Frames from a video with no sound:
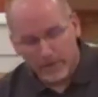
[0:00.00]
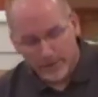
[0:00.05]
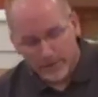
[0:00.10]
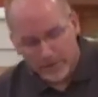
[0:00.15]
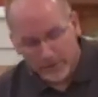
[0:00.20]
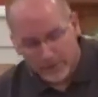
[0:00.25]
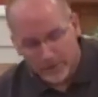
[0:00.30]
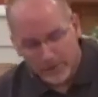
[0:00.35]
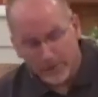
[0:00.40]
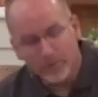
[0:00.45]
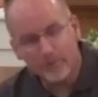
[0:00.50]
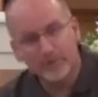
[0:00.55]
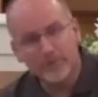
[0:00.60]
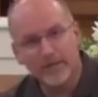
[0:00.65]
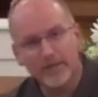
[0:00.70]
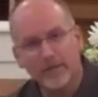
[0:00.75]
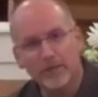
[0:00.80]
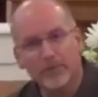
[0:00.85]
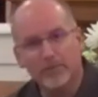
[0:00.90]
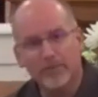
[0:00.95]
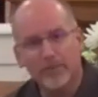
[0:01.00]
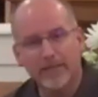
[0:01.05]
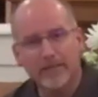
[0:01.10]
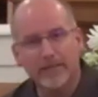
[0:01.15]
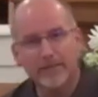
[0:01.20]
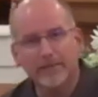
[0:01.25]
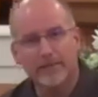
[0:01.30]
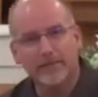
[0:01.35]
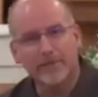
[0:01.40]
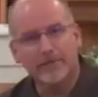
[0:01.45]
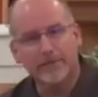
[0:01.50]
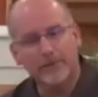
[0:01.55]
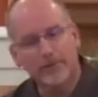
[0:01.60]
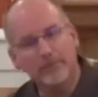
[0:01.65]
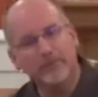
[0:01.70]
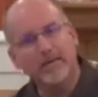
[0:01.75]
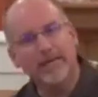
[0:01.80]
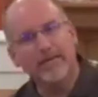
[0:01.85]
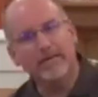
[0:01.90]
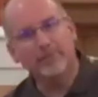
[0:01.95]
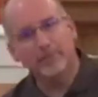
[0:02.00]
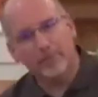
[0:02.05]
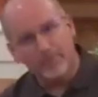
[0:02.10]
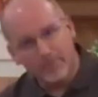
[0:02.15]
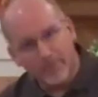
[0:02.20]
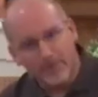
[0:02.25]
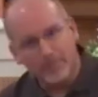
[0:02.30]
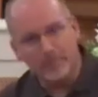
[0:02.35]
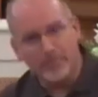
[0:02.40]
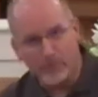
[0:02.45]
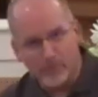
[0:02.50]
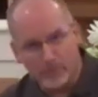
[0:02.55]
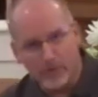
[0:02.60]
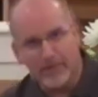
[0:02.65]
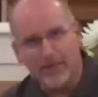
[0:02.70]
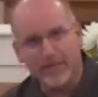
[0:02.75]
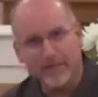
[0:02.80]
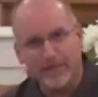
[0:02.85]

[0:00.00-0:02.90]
Don't tell me you can't remember things.